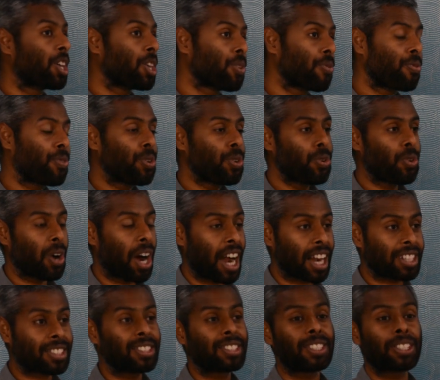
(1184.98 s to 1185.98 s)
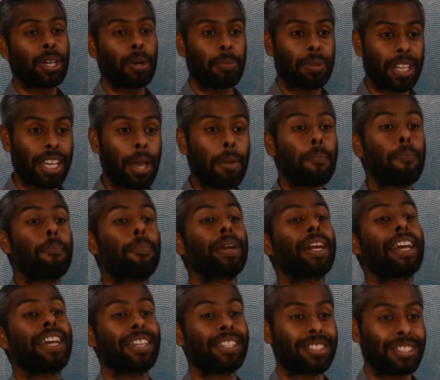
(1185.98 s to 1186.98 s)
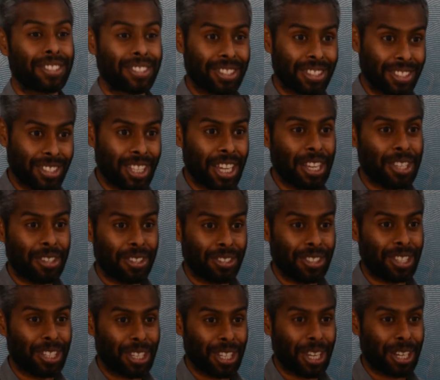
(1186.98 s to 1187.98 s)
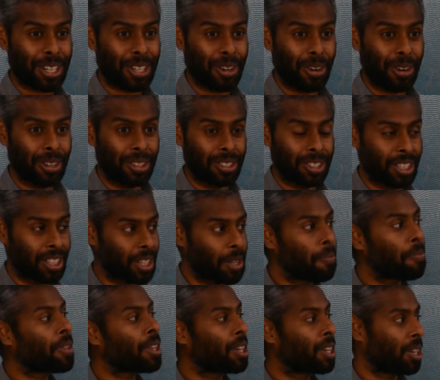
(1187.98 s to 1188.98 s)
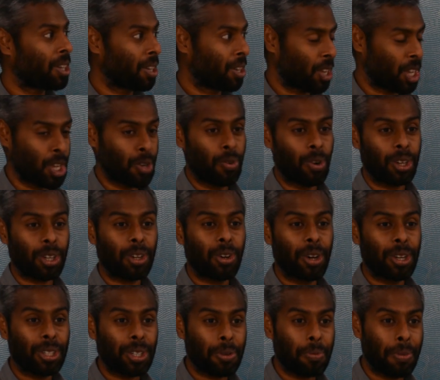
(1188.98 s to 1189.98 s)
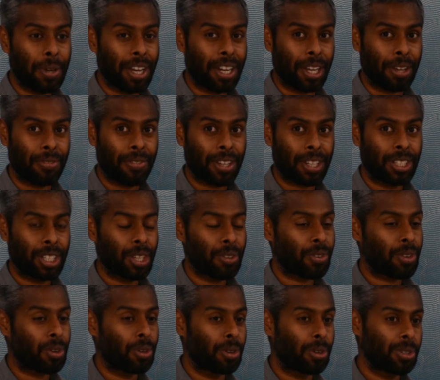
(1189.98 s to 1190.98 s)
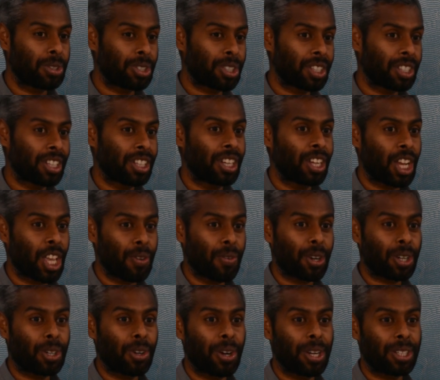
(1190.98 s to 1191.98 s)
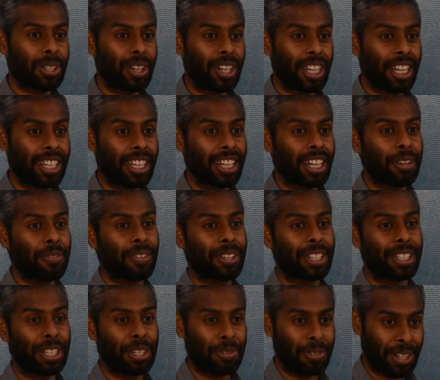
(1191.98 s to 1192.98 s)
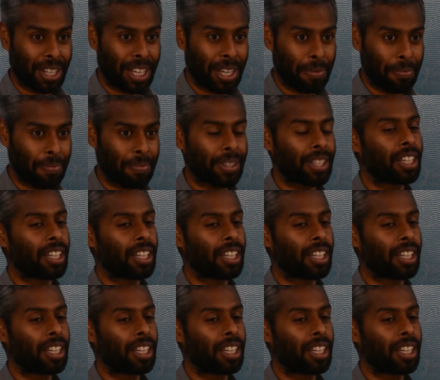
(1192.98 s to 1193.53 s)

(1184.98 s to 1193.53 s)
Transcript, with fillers: If you accept, embrace changes in technology, you are going to be an effective coach. You are going to lead an effective team.